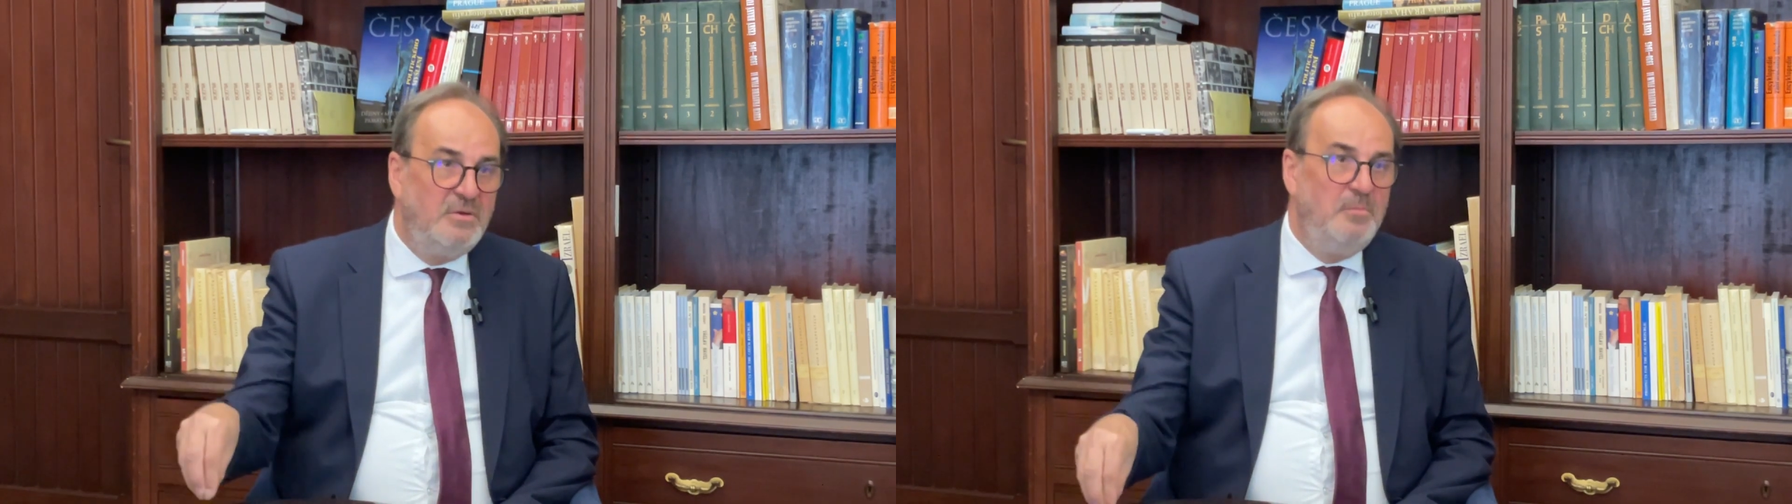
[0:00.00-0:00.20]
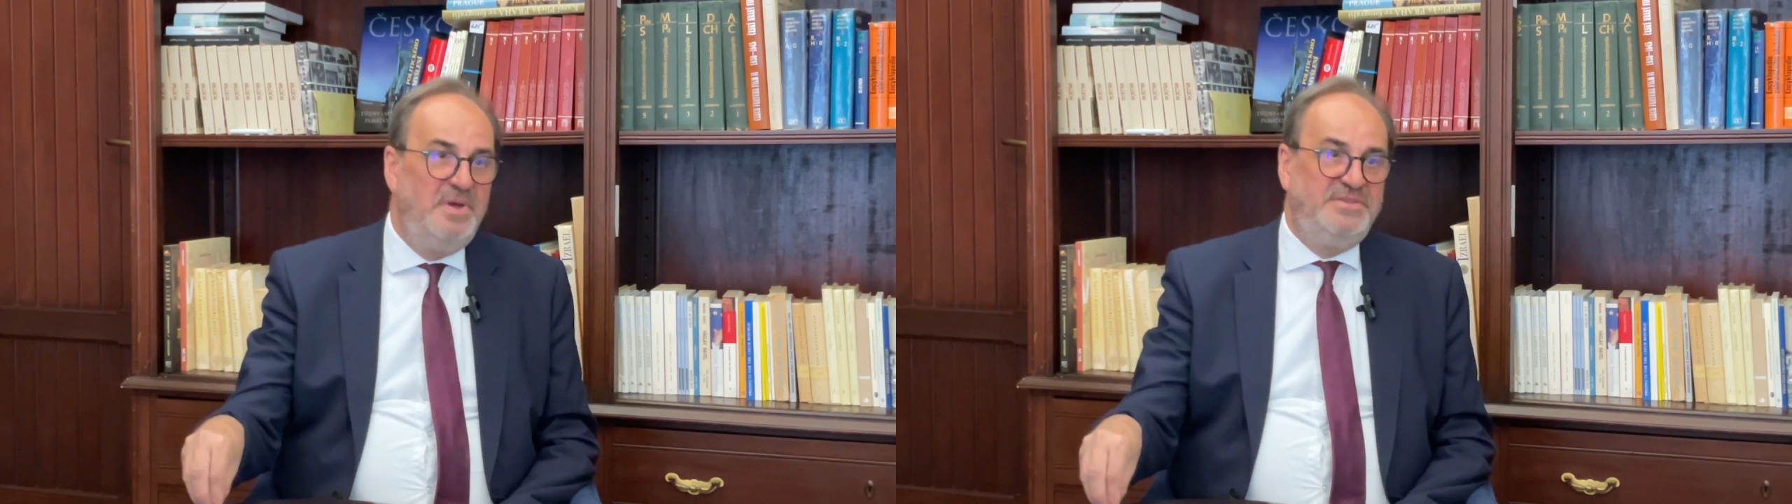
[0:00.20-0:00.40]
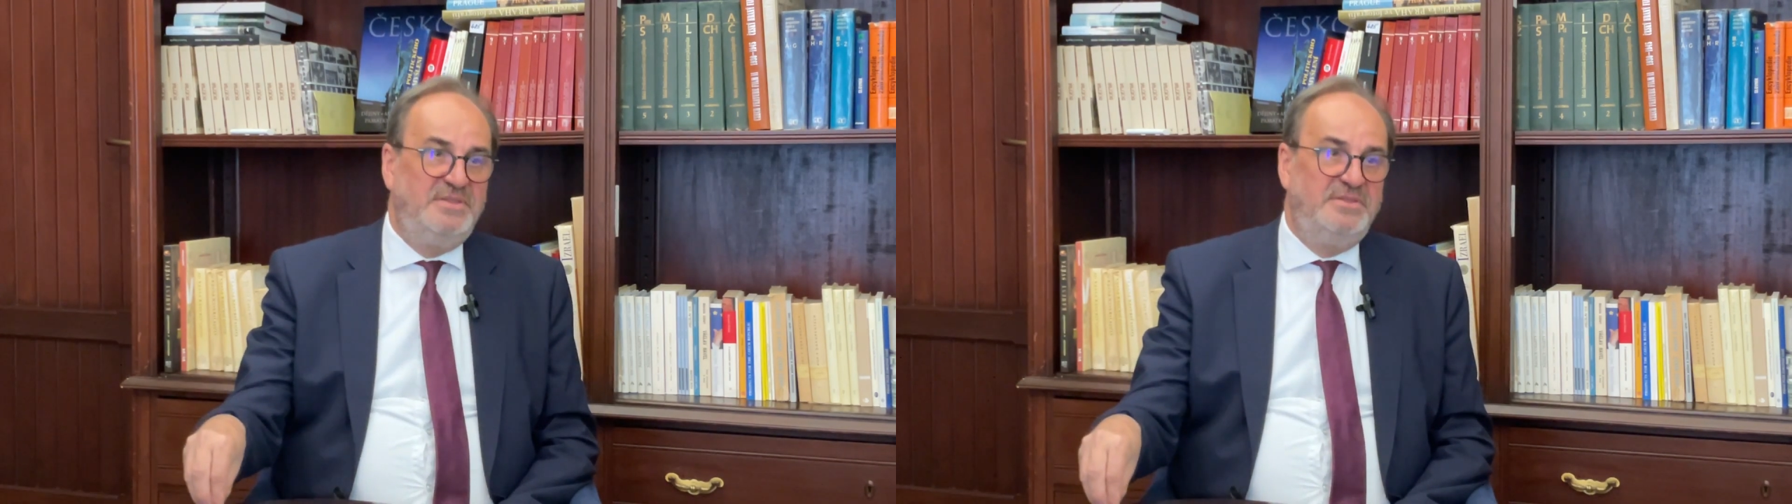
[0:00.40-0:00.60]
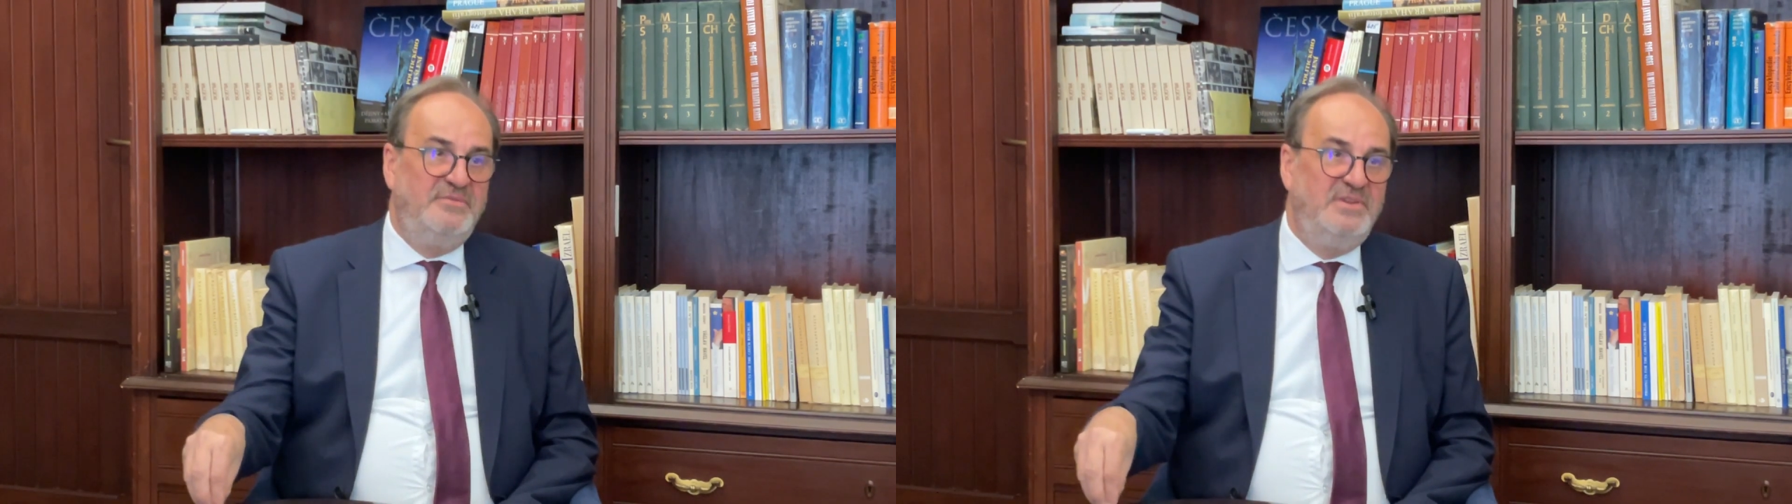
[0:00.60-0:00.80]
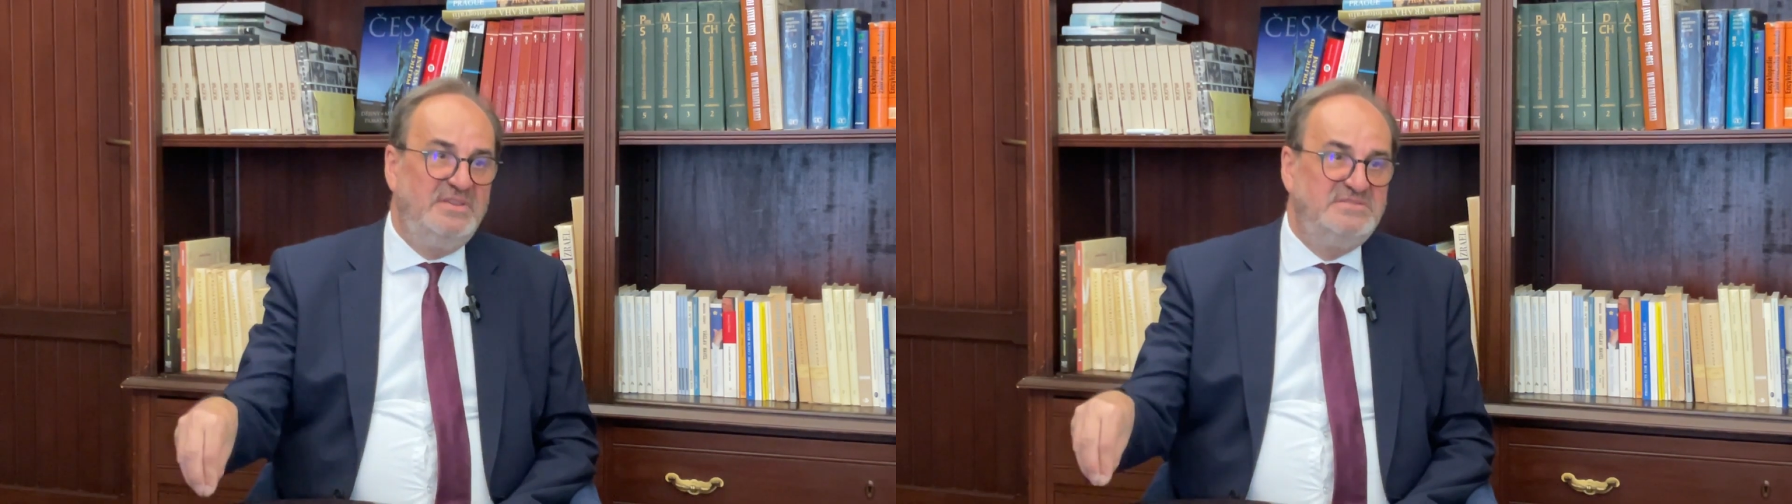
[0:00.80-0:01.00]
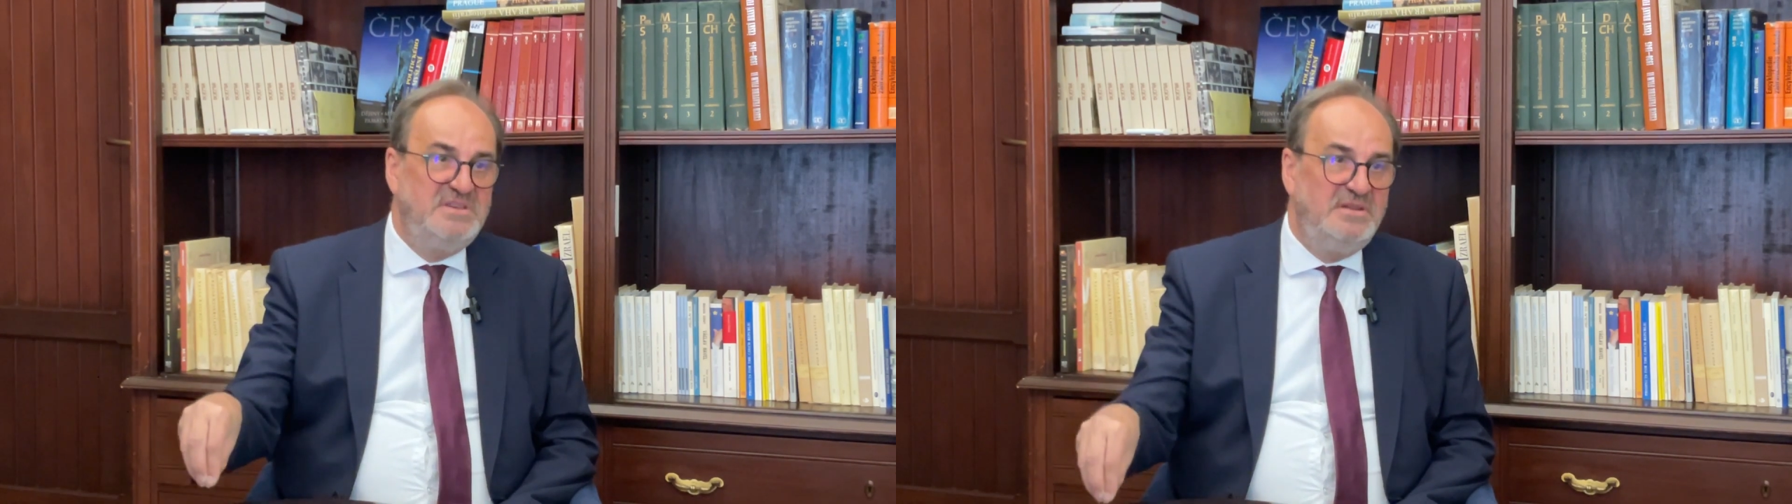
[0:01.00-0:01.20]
competitiveness,